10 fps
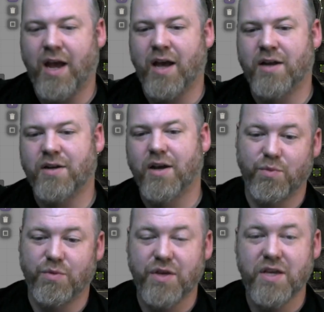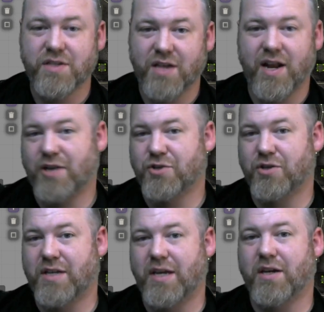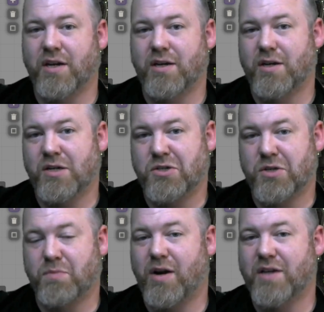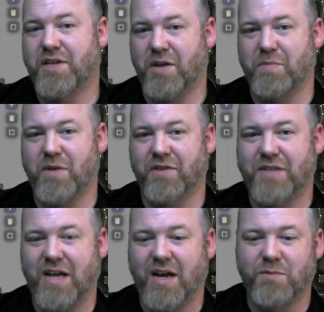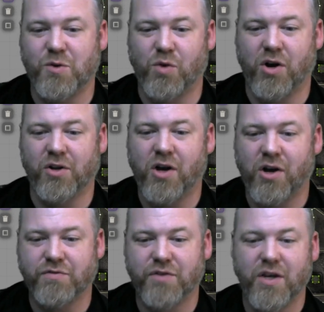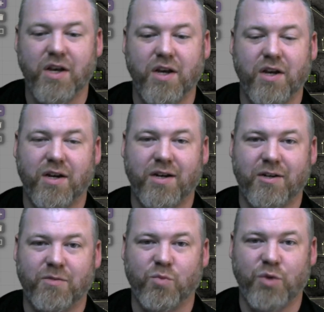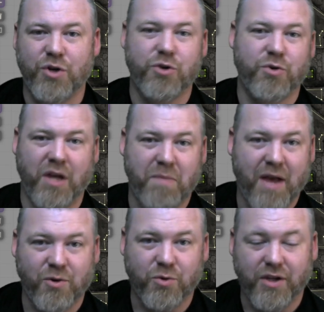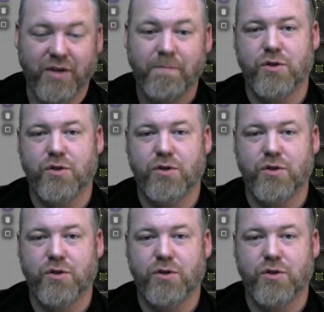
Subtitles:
And these can actually take a surprising amount of time to wall off when you're doing it manually.